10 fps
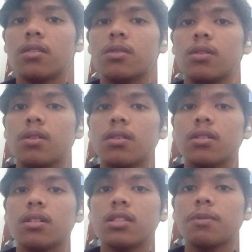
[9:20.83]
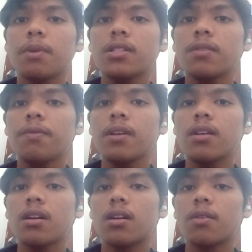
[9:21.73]
to a specific
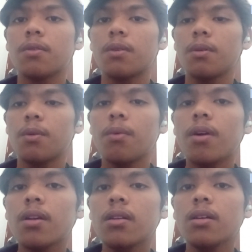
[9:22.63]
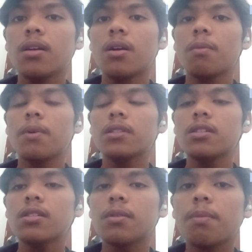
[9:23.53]
area where
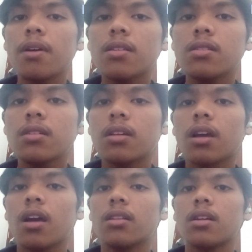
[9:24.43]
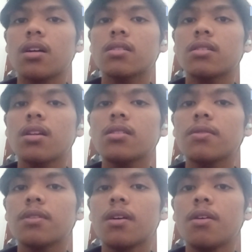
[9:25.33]
participants can access
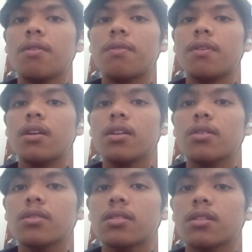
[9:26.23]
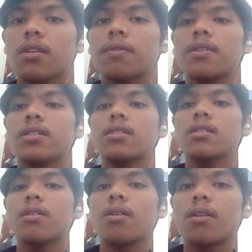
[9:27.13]
various service
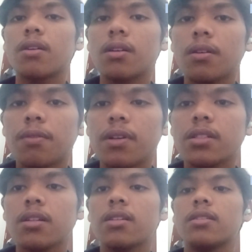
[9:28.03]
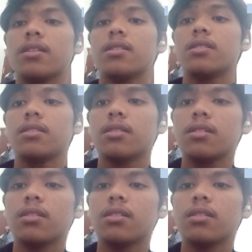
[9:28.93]
or facilities.